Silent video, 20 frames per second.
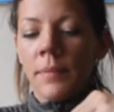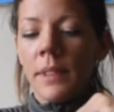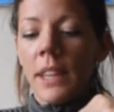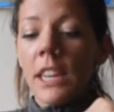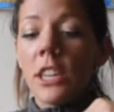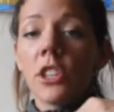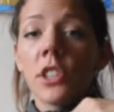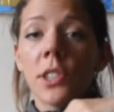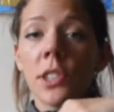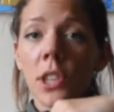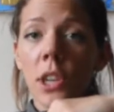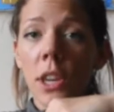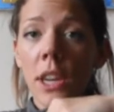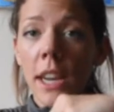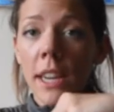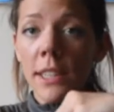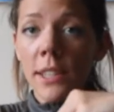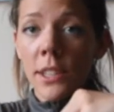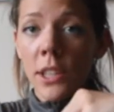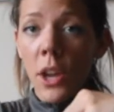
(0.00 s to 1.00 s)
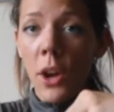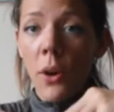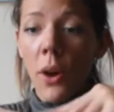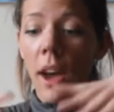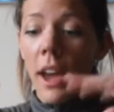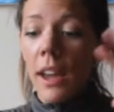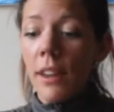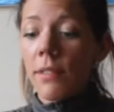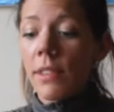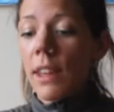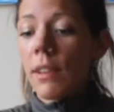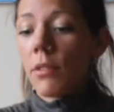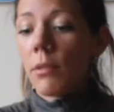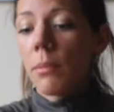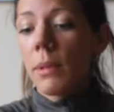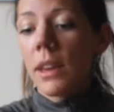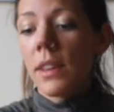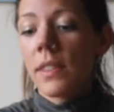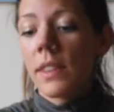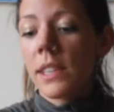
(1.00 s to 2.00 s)
And just so you guys know, I've never
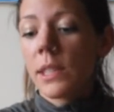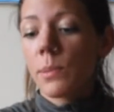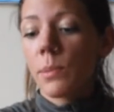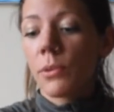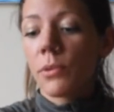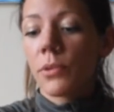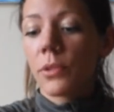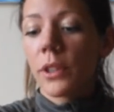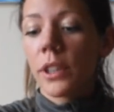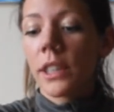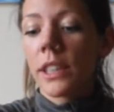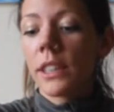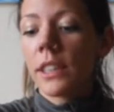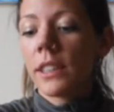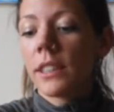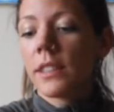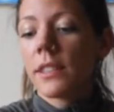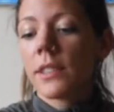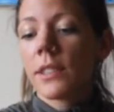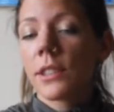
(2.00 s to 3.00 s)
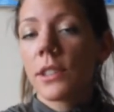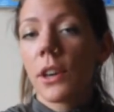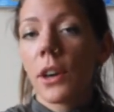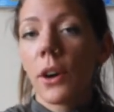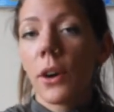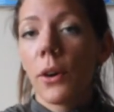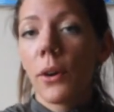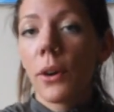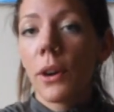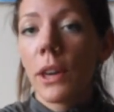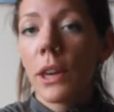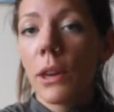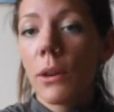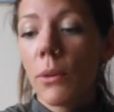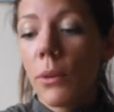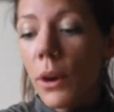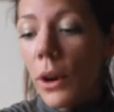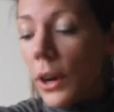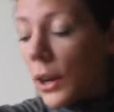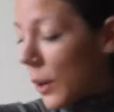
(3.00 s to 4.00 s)
made these before, so you
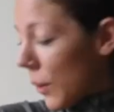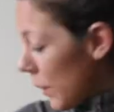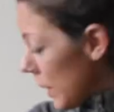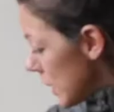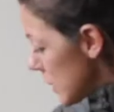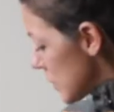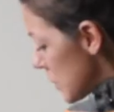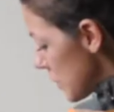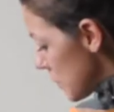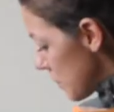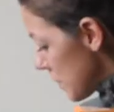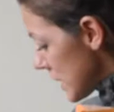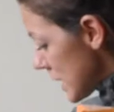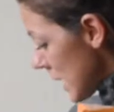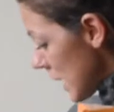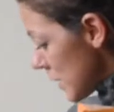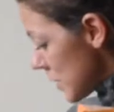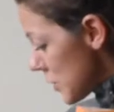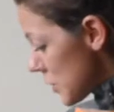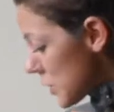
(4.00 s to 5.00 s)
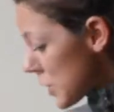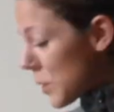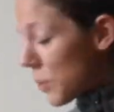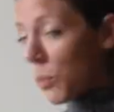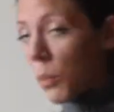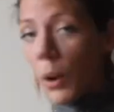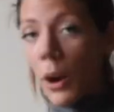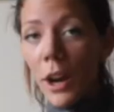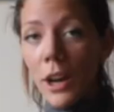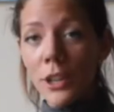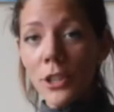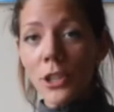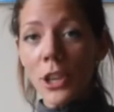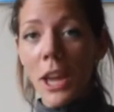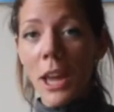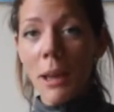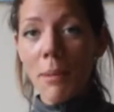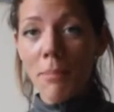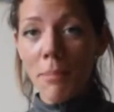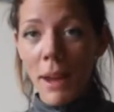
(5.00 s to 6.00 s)
are going to potentially watch
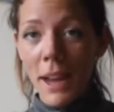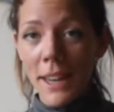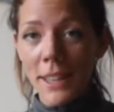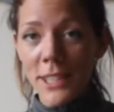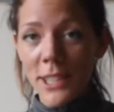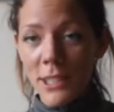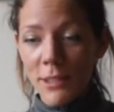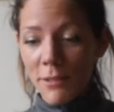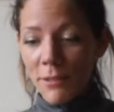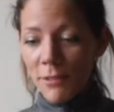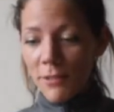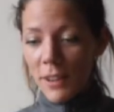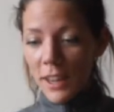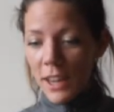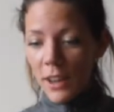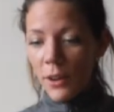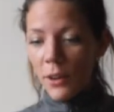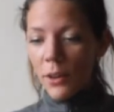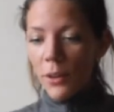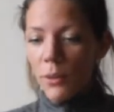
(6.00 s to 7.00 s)
a massive fail,